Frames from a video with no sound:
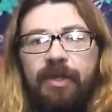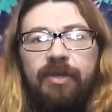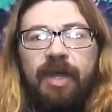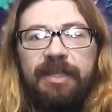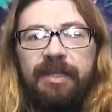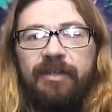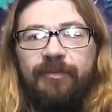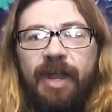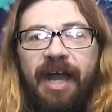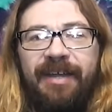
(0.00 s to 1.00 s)
Go out there
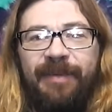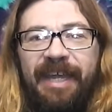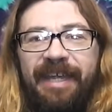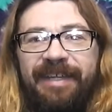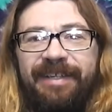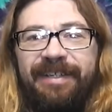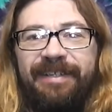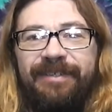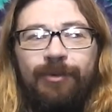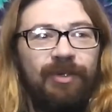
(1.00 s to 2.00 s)
and rock, man,
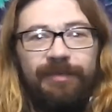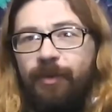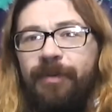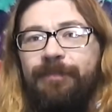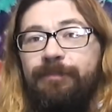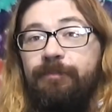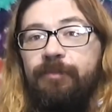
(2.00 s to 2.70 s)
or, or